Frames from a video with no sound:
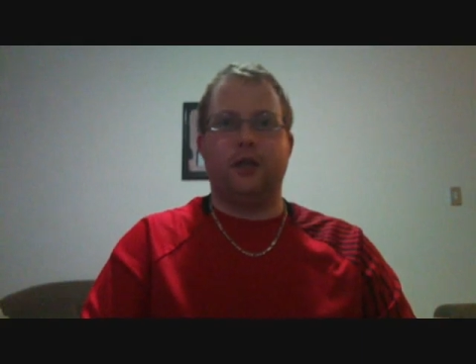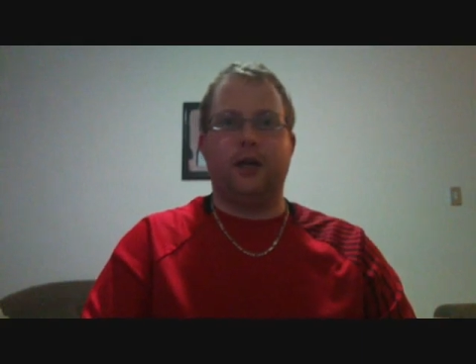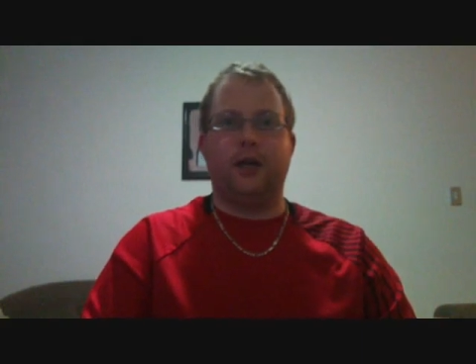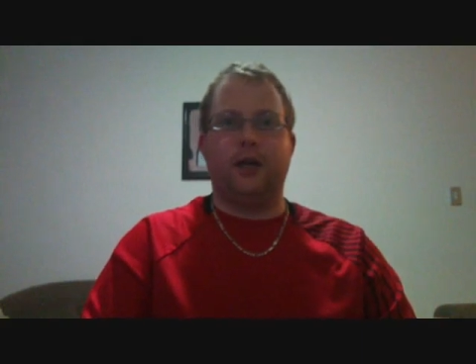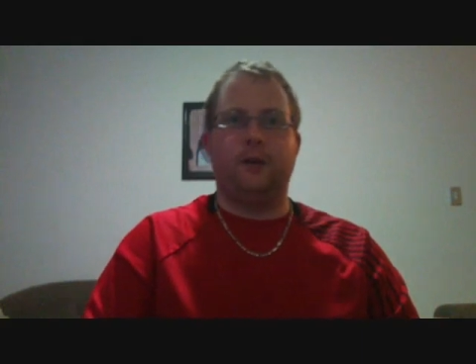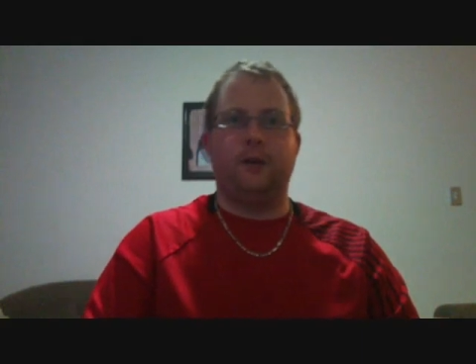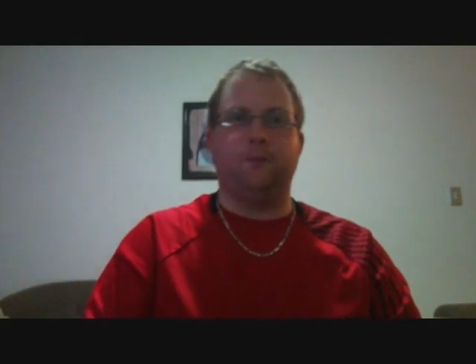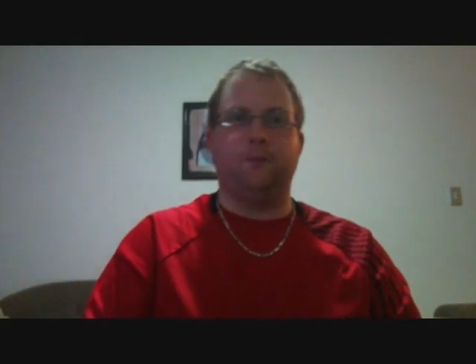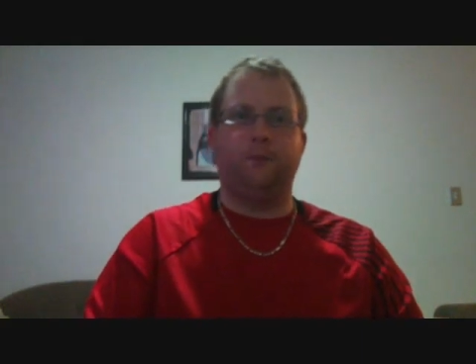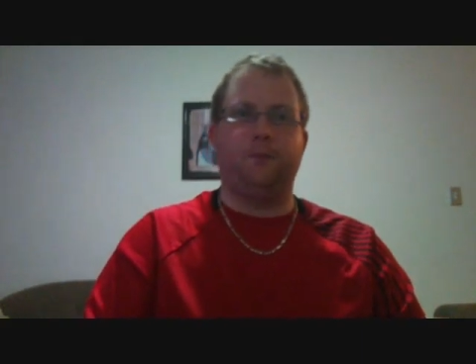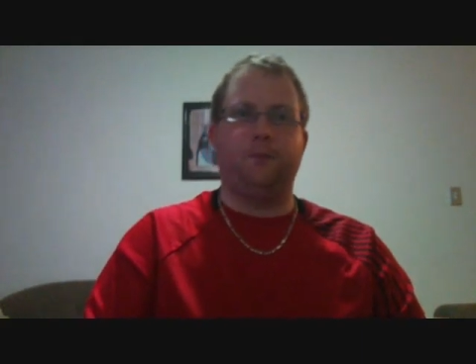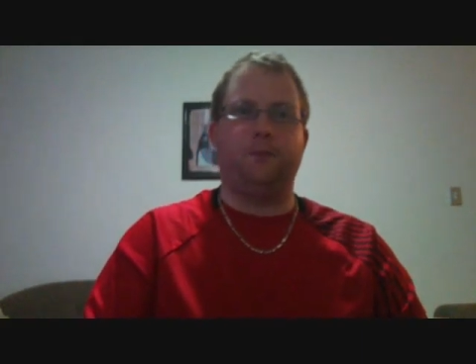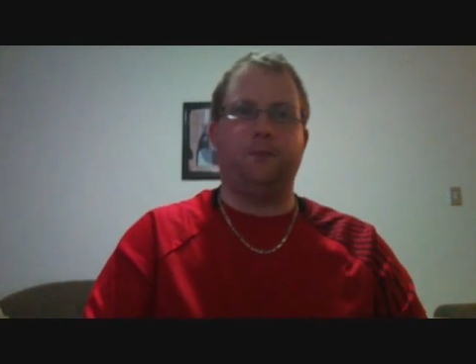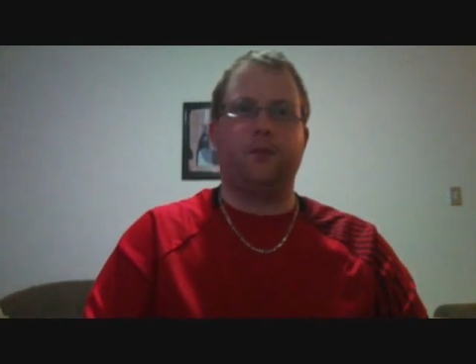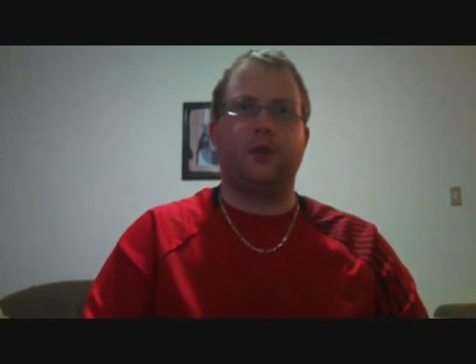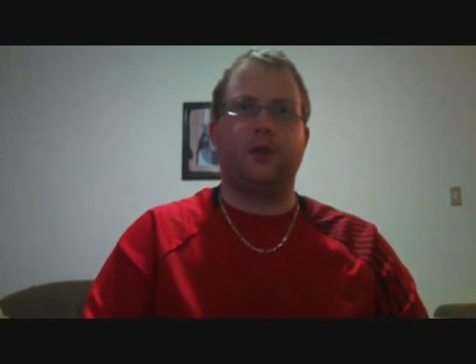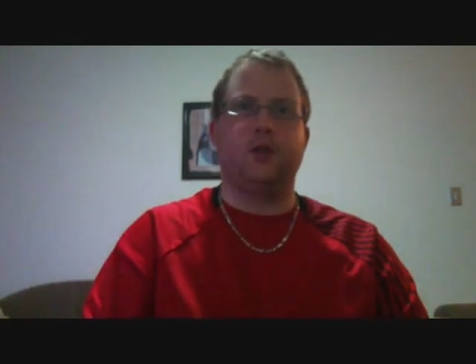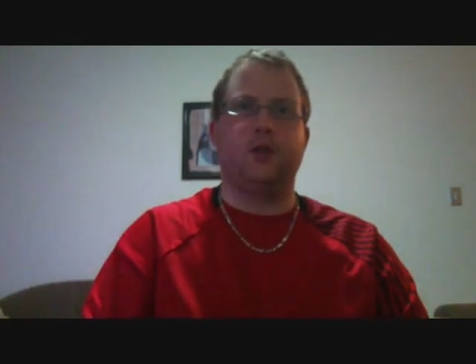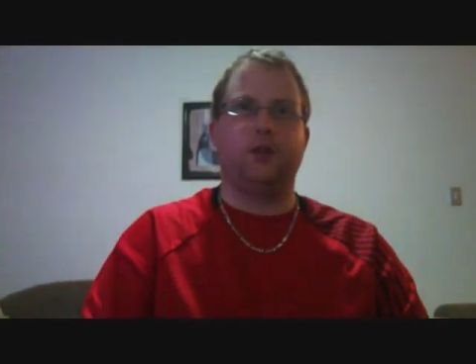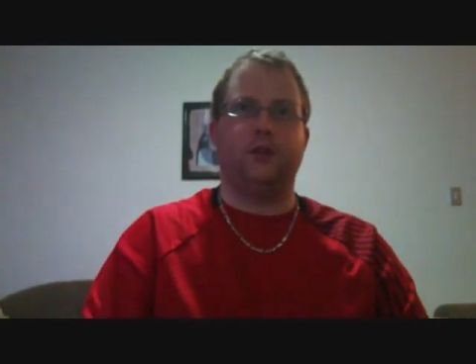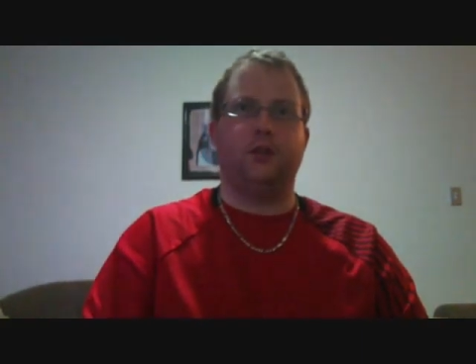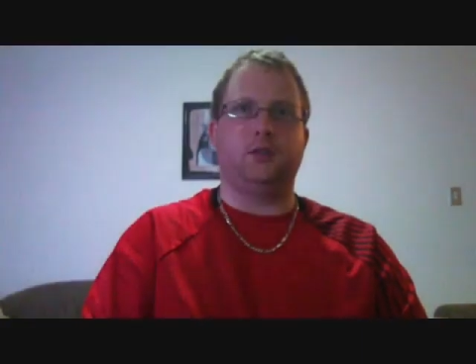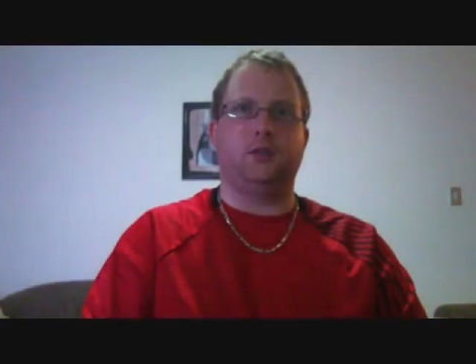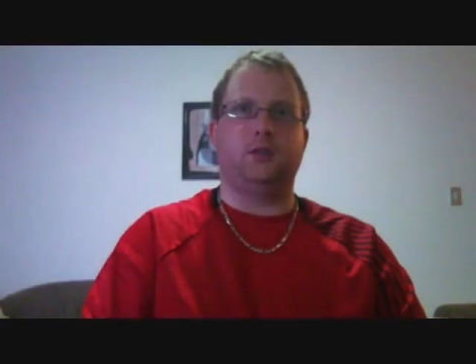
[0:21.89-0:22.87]
Um,
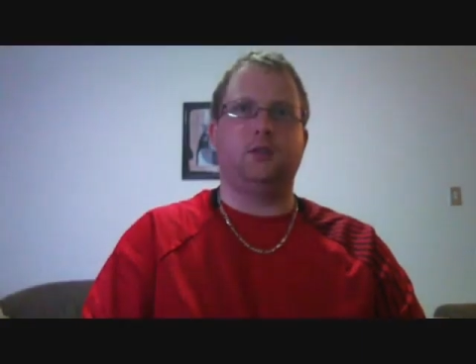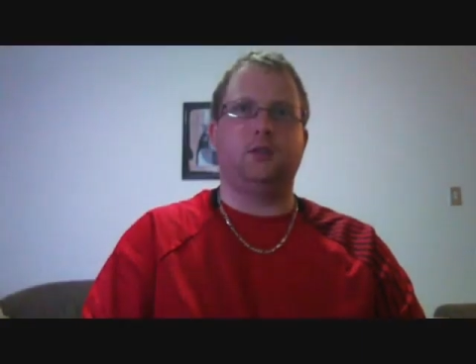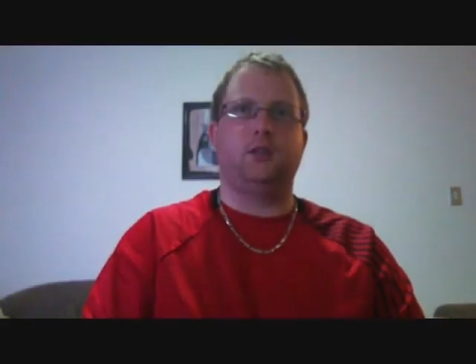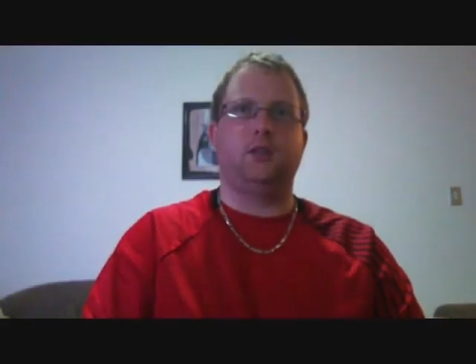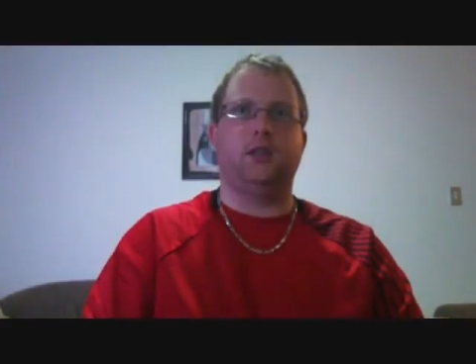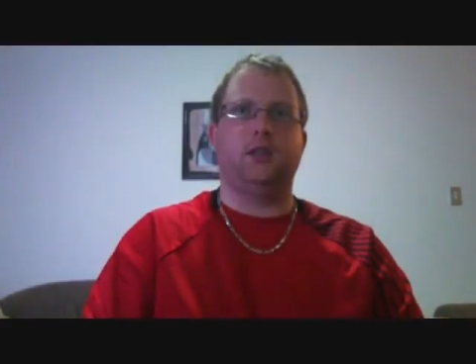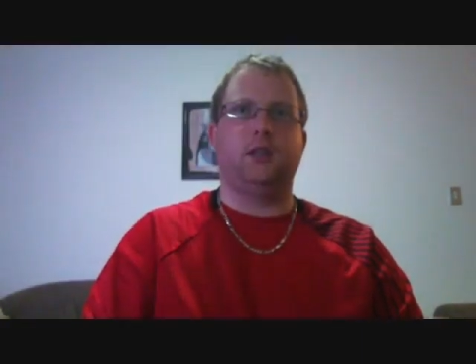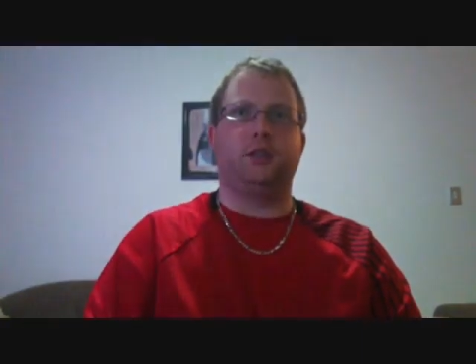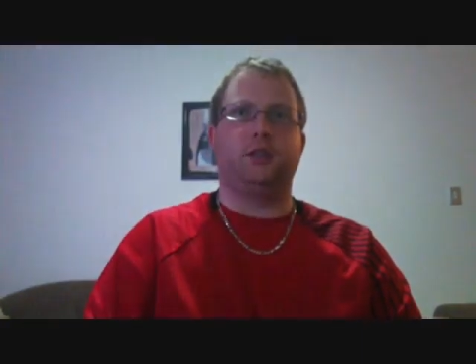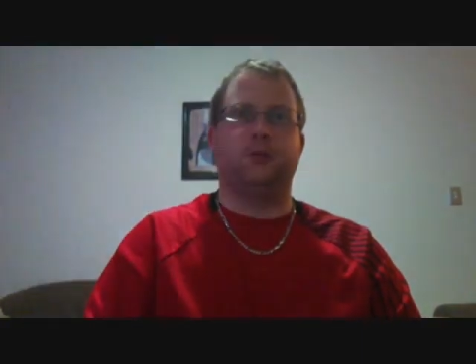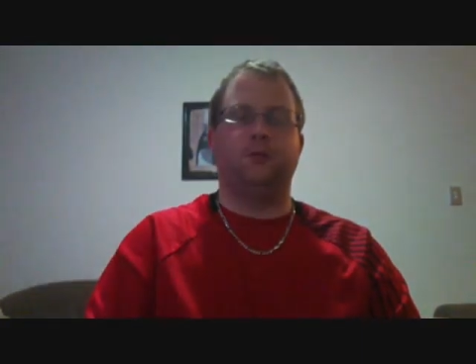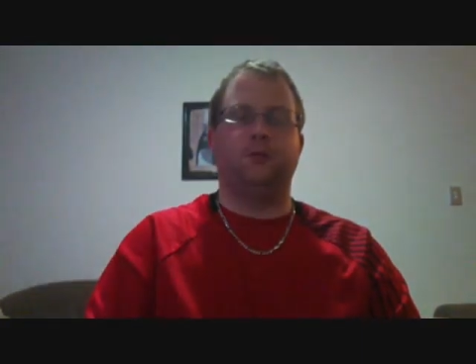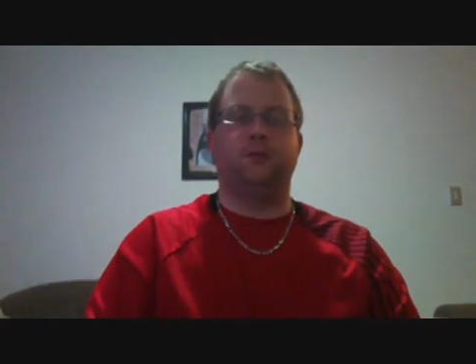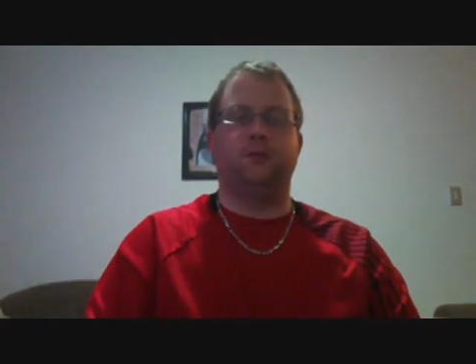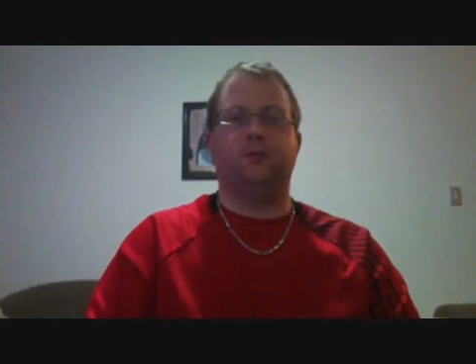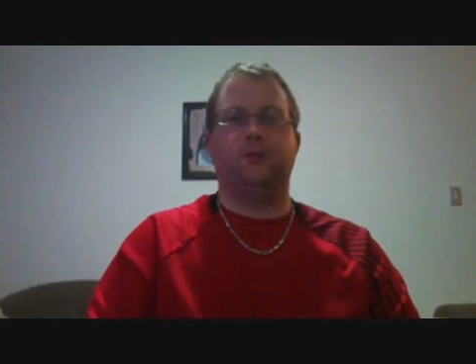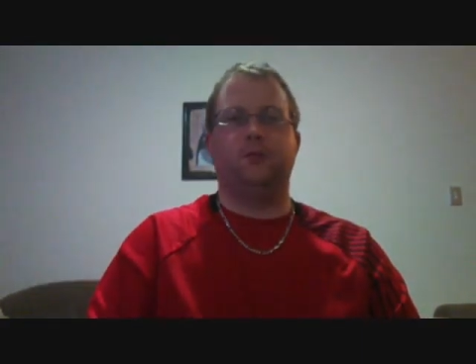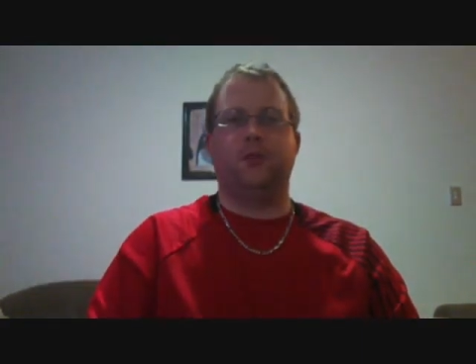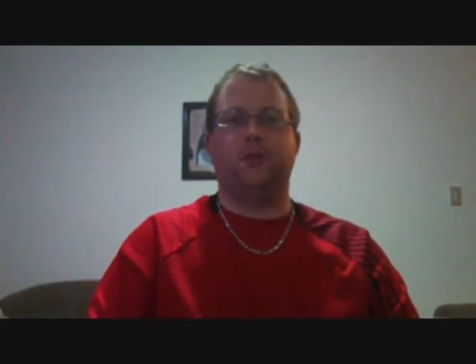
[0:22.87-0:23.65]
he, has,